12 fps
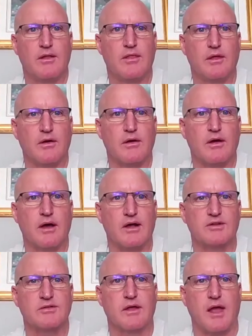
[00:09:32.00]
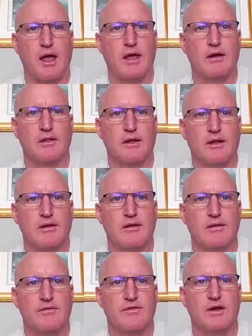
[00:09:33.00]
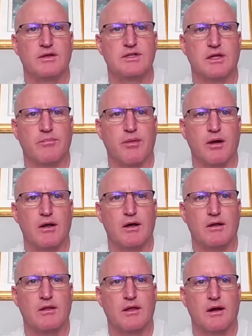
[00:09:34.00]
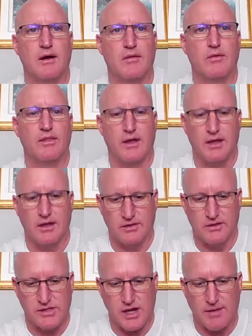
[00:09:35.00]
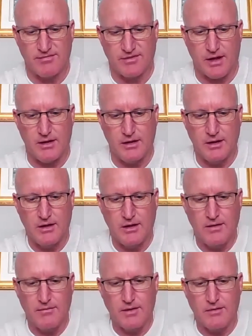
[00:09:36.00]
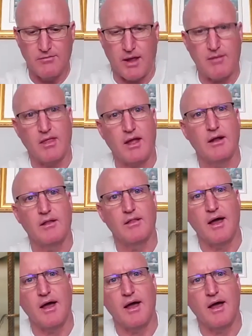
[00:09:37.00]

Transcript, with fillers: that are actually handling and finishing the product there when they get at the job site. Maybe they don't